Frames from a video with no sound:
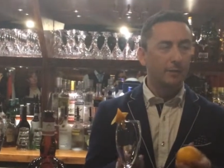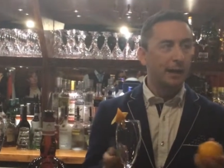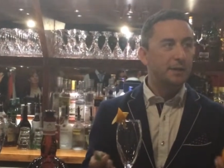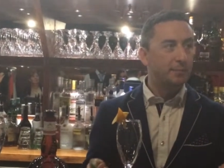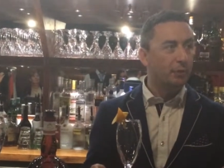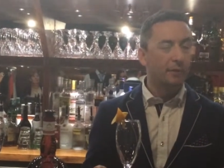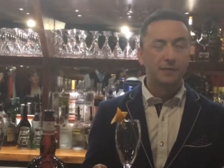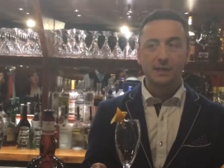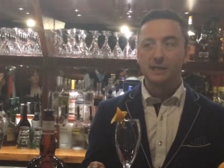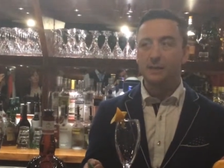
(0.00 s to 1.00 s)
Edinburgh
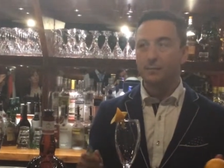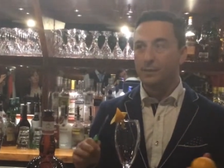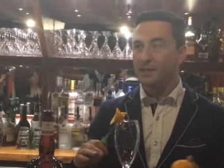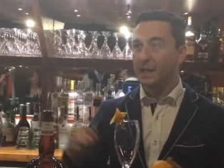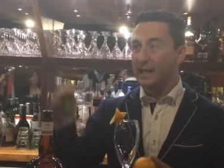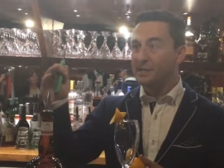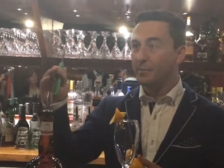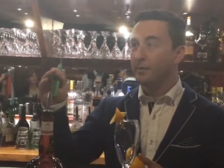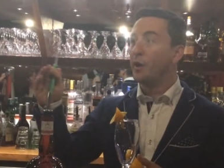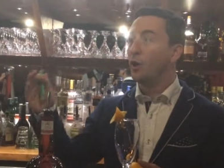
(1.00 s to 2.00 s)
obviously is a class
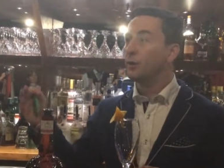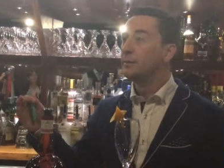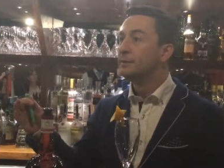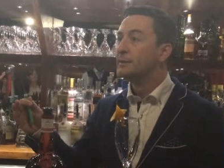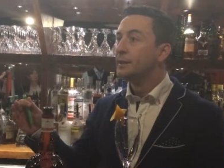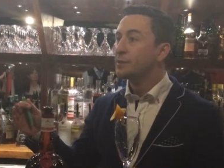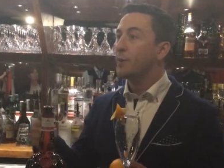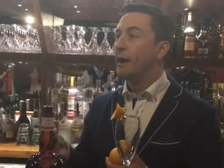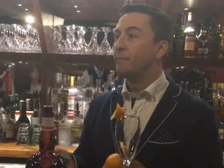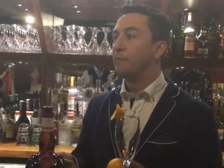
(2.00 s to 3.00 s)
above Hull. It's
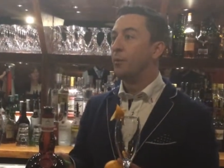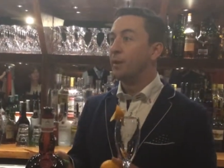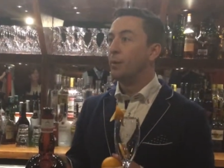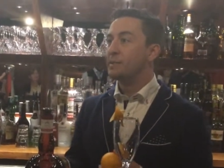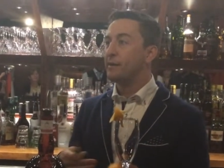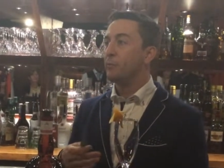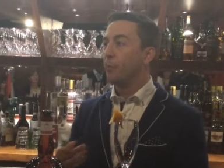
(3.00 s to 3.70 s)
where I'm from. We always have a